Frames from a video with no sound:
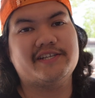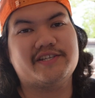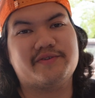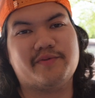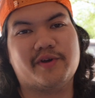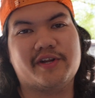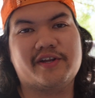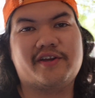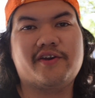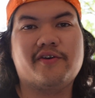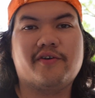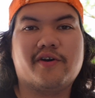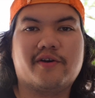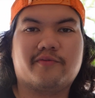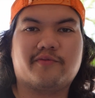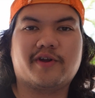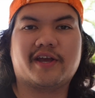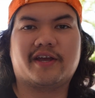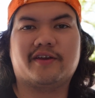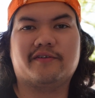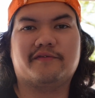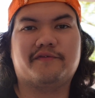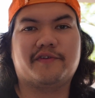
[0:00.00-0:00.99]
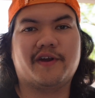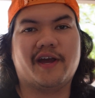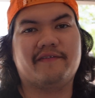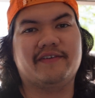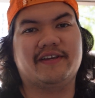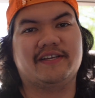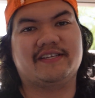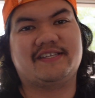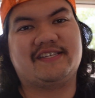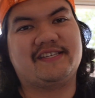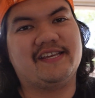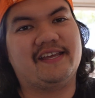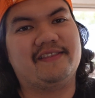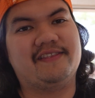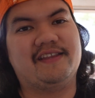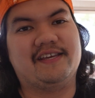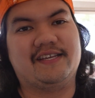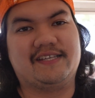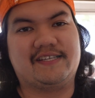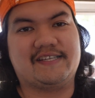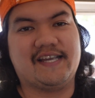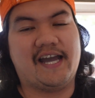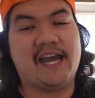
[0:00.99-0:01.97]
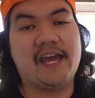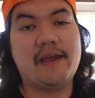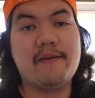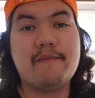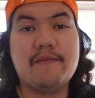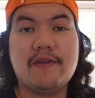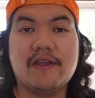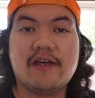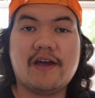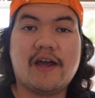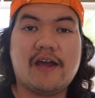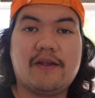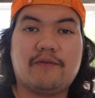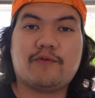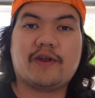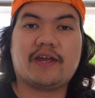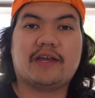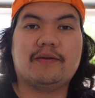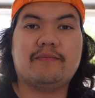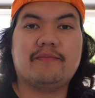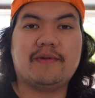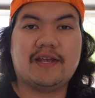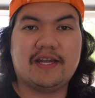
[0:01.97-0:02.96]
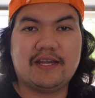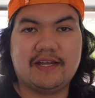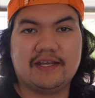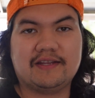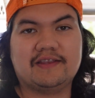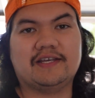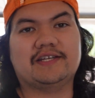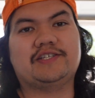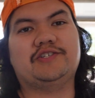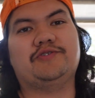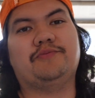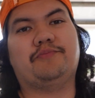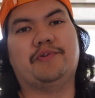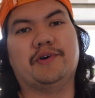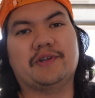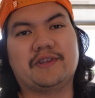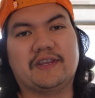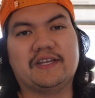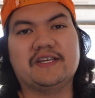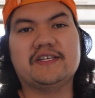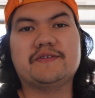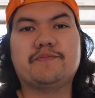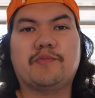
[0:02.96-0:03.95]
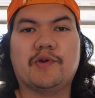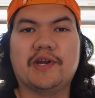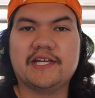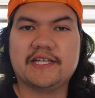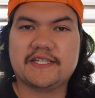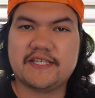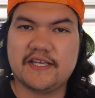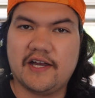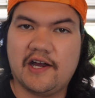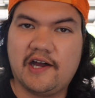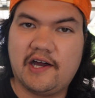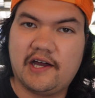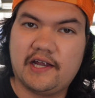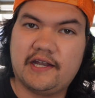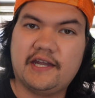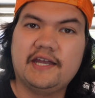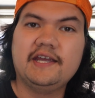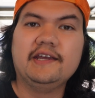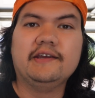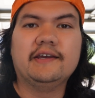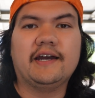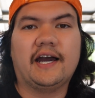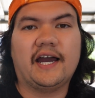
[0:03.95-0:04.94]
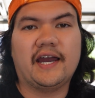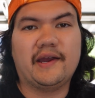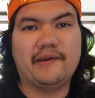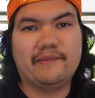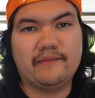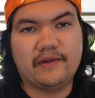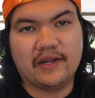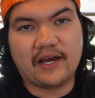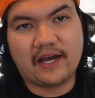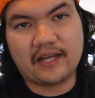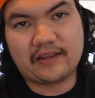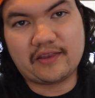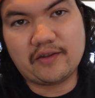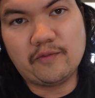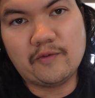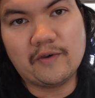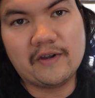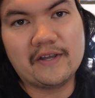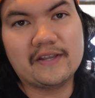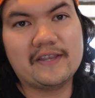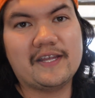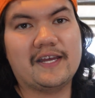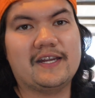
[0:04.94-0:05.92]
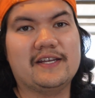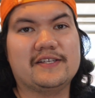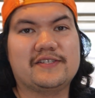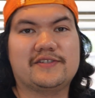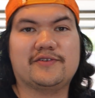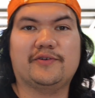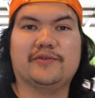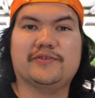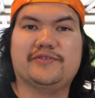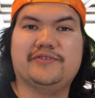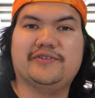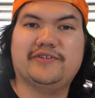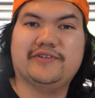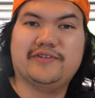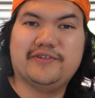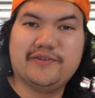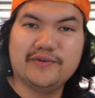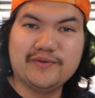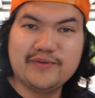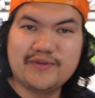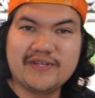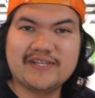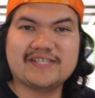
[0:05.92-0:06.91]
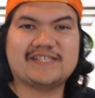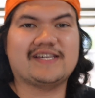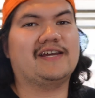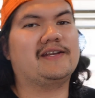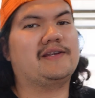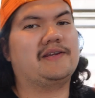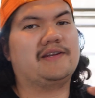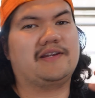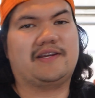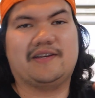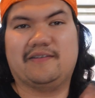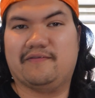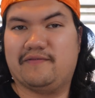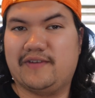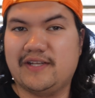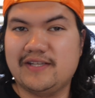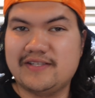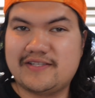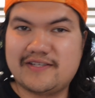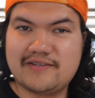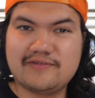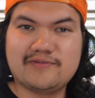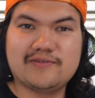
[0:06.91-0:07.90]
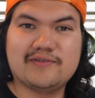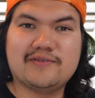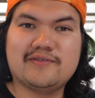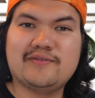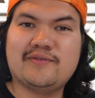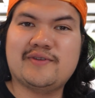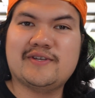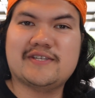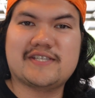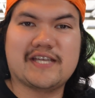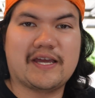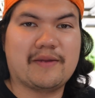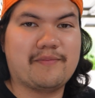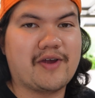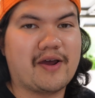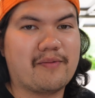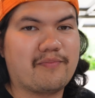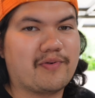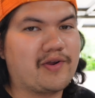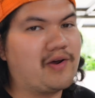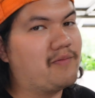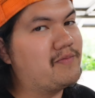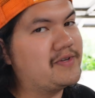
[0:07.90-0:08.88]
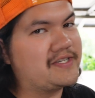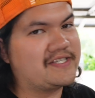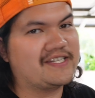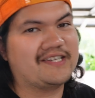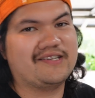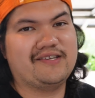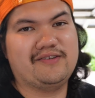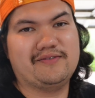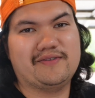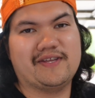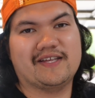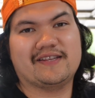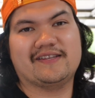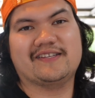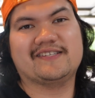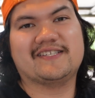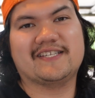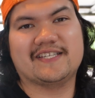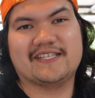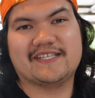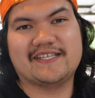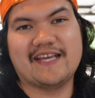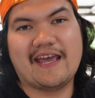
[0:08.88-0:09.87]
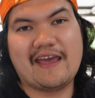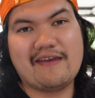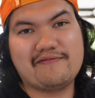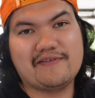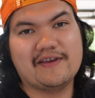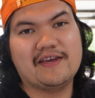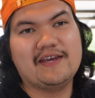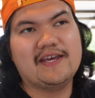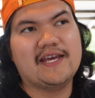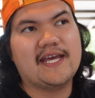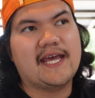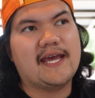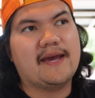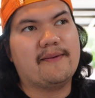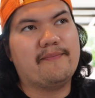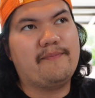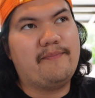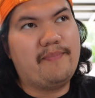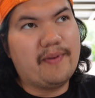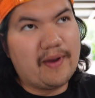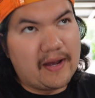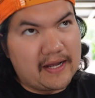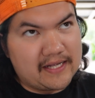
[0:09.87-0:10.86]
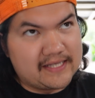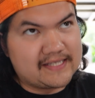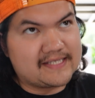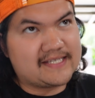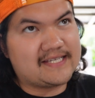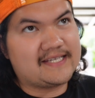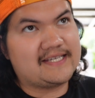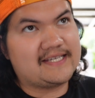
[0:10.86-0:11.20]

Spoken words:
just want to go on record for having said this. I am not recommending that you put these brakes on. I am not the one that has told you to do this. I didn't convince you to do this. I'm not promising you that this is safe. But